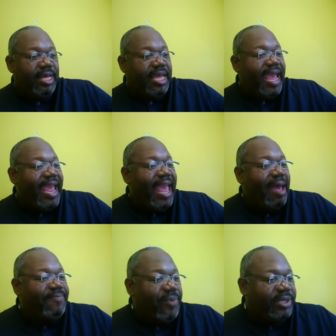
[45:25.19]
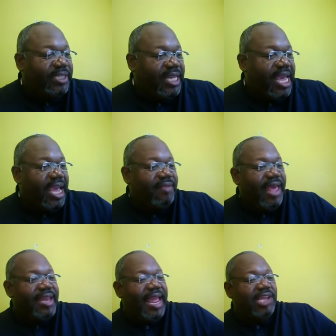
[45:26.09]
King Ahab forced the king of
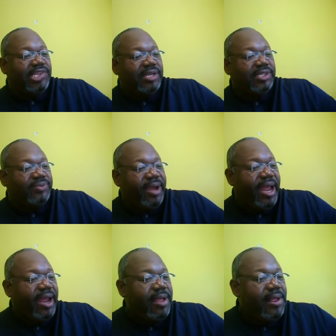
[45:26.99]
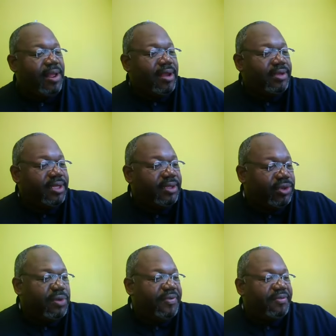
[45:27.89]
that nation to swear the
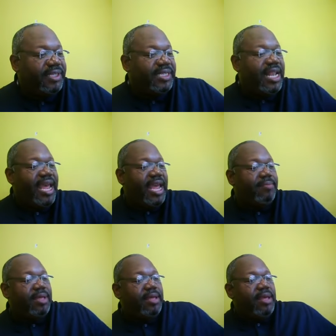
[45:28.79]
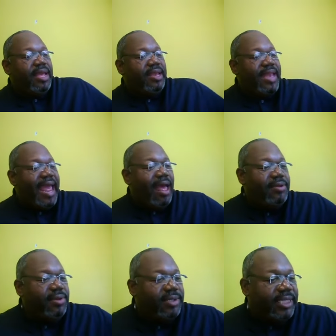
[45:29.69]
truth of this claim. And
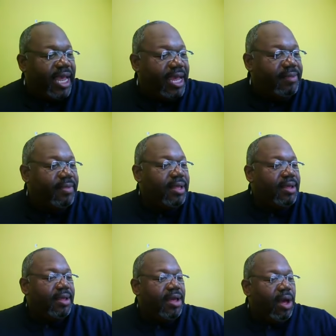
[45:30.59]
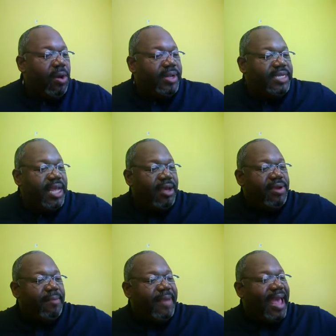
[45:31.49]
now you say, Go and tell
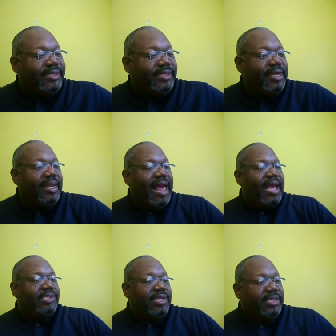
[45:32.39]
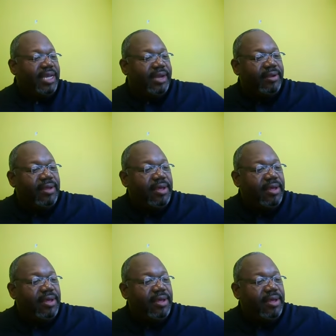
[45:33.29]
your master Elijah is here.